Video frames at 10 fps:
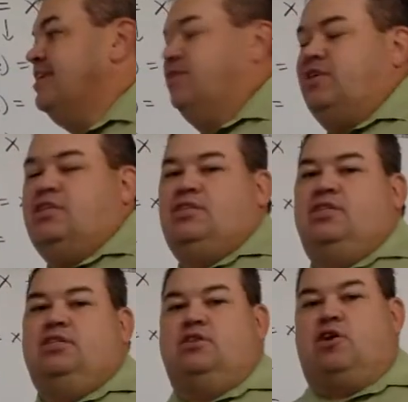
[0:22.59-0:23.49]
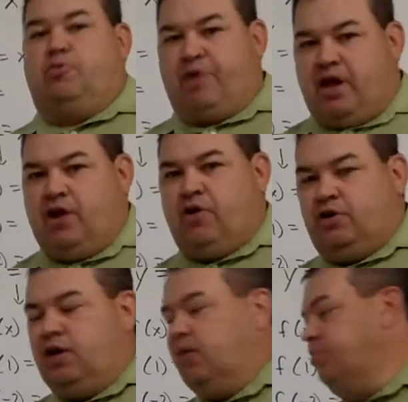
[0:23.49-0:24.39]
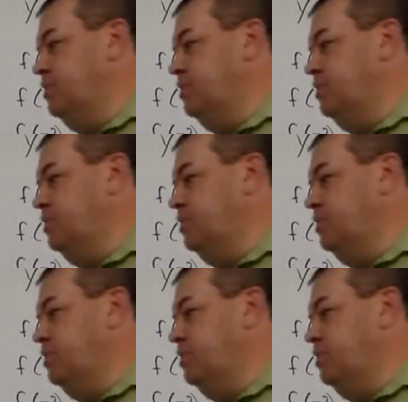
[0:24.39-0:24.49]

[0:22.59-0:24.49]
these things are paired up